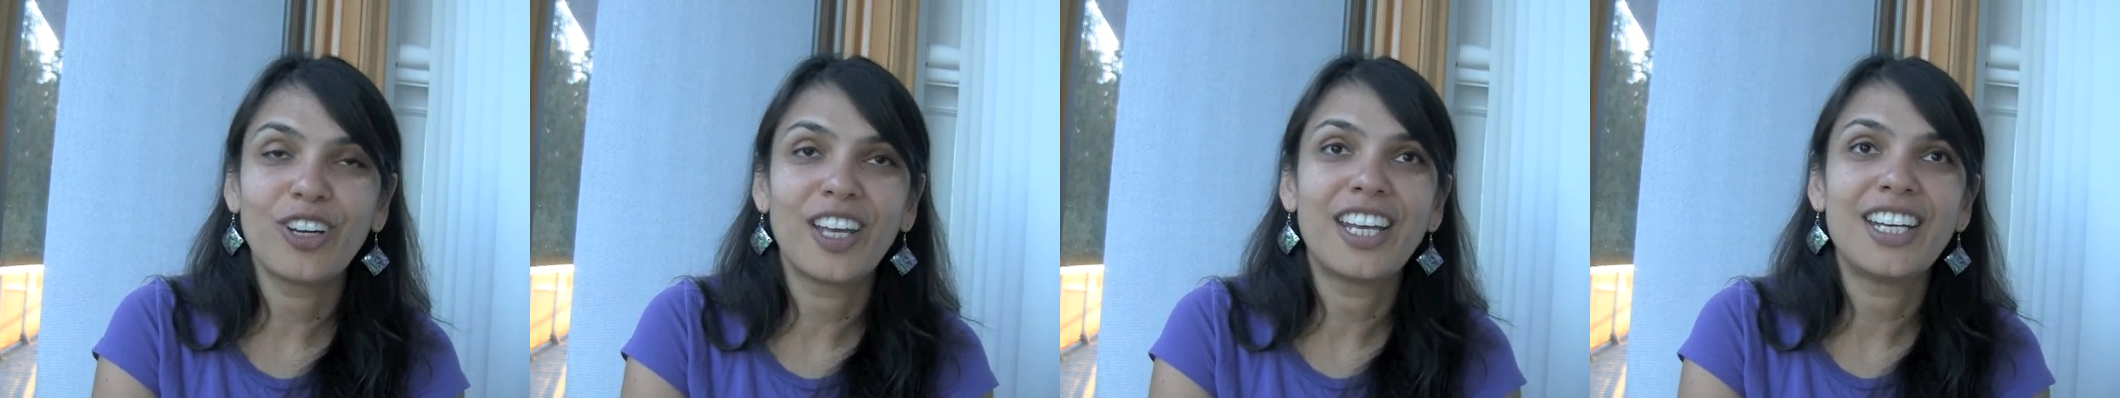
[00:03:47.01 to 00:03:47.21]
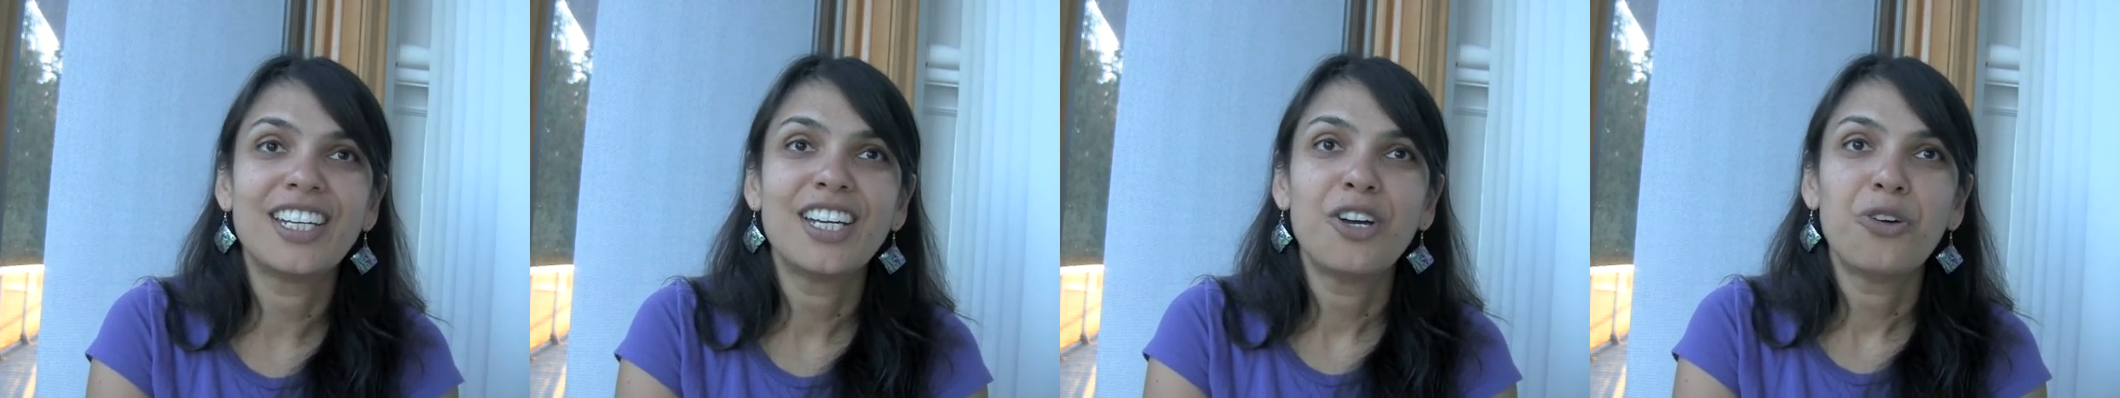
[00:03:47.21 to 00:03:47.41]

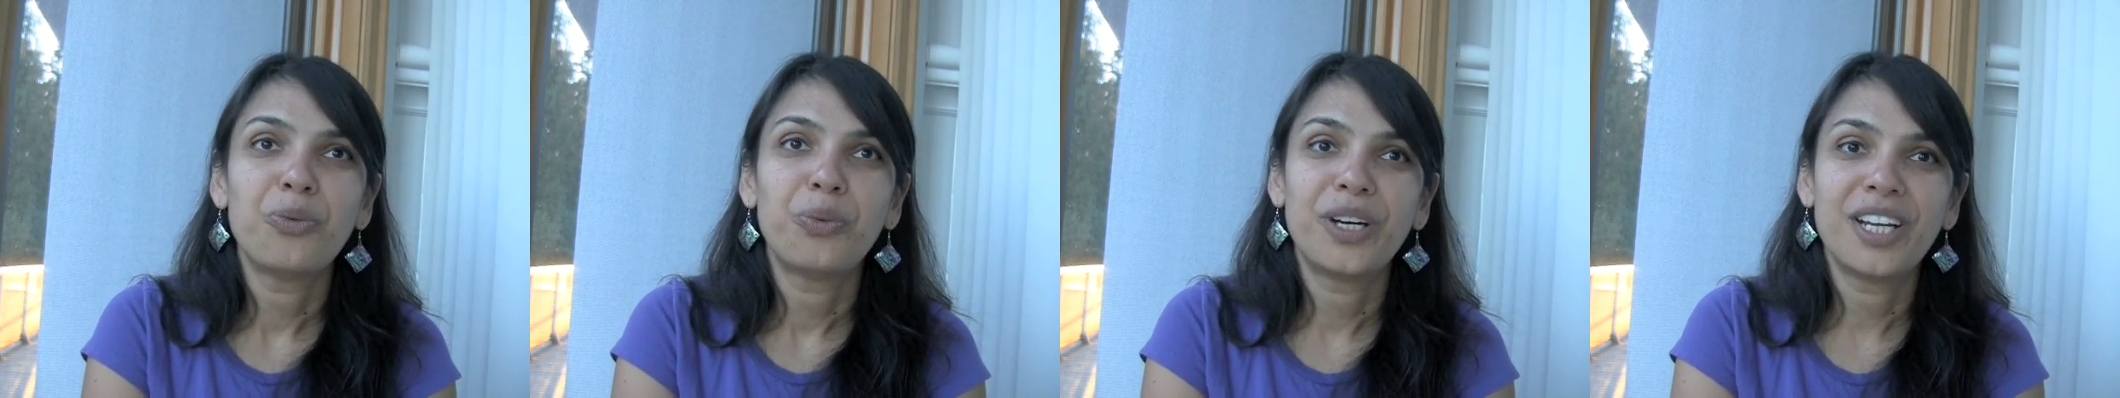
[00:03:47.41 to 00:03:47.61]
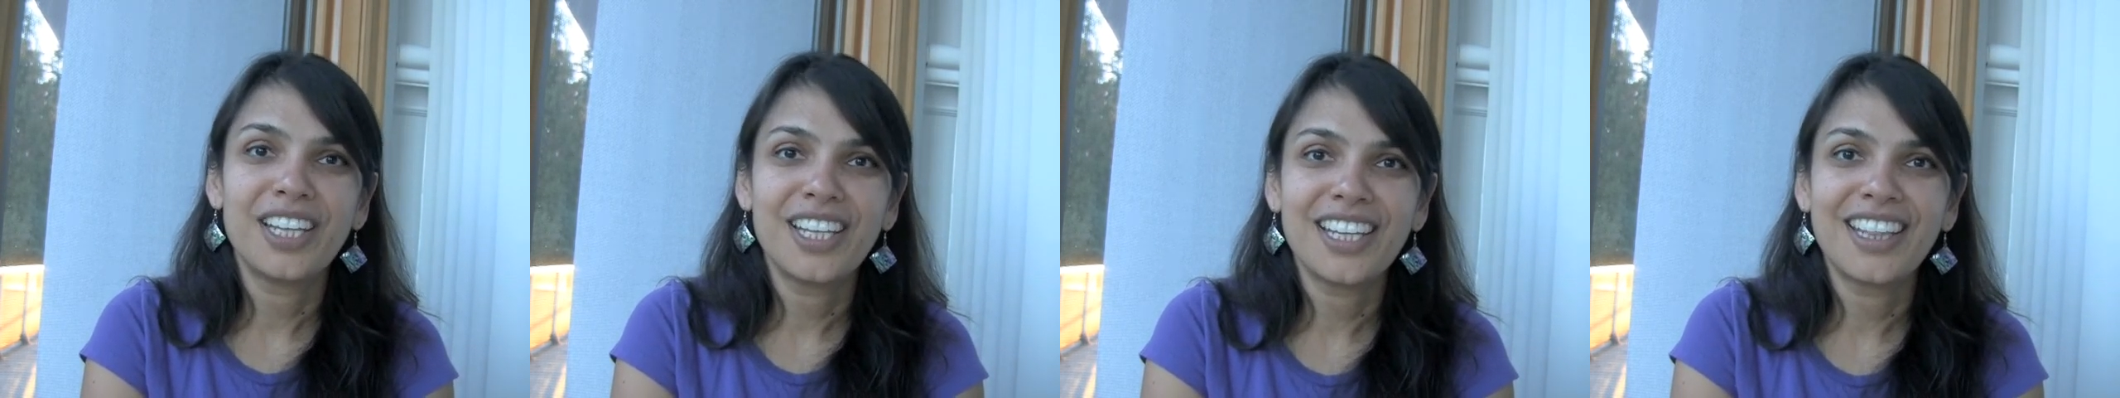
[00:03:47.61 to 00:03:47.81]
And
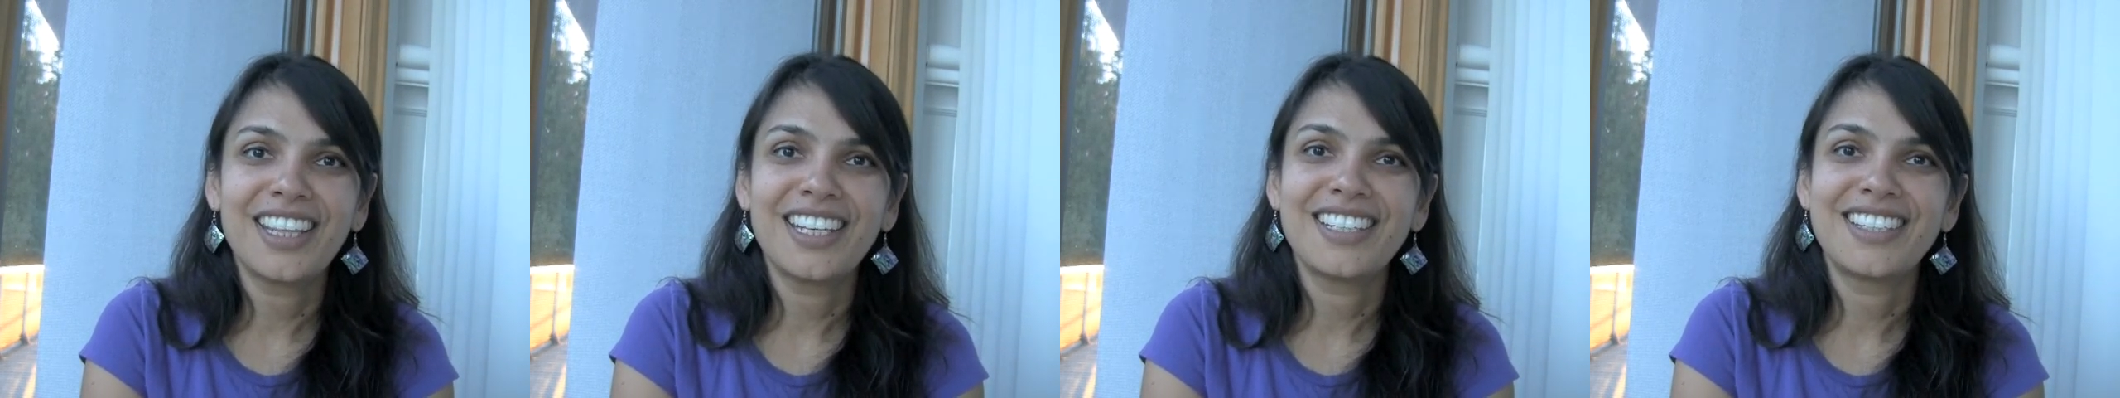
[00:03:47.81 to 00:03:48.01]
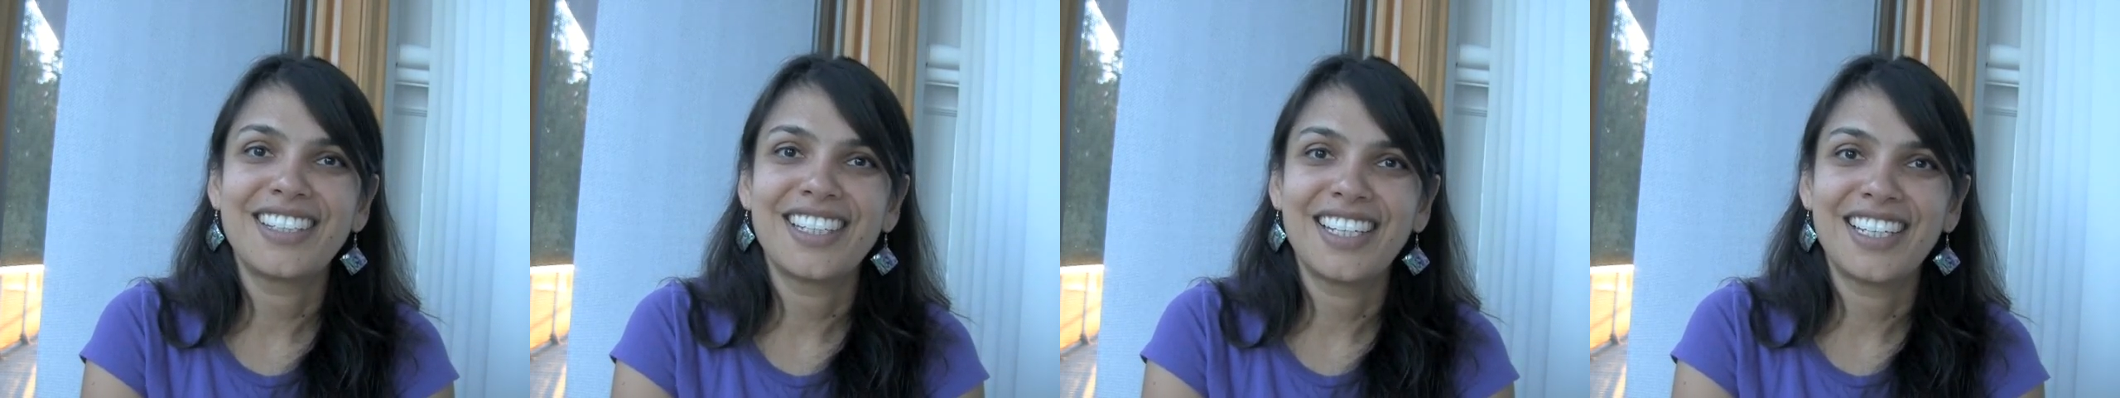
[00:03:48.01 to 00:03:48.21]
one of the
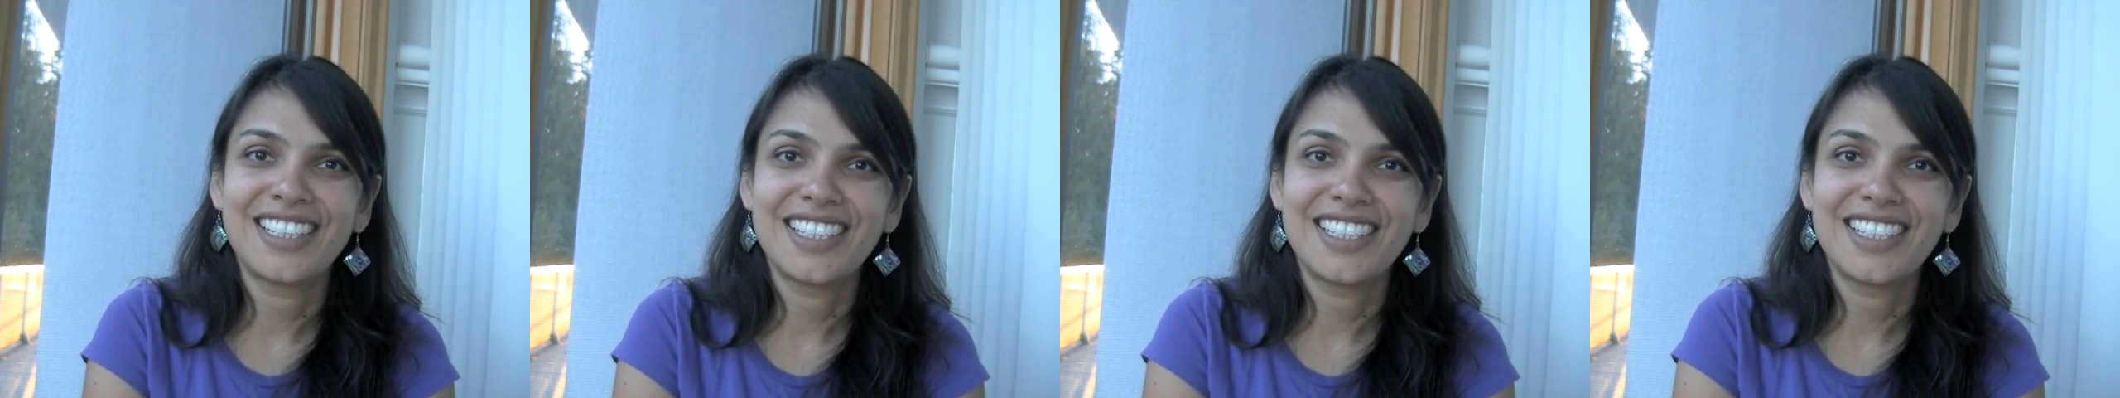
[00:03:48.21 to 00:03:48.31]
things they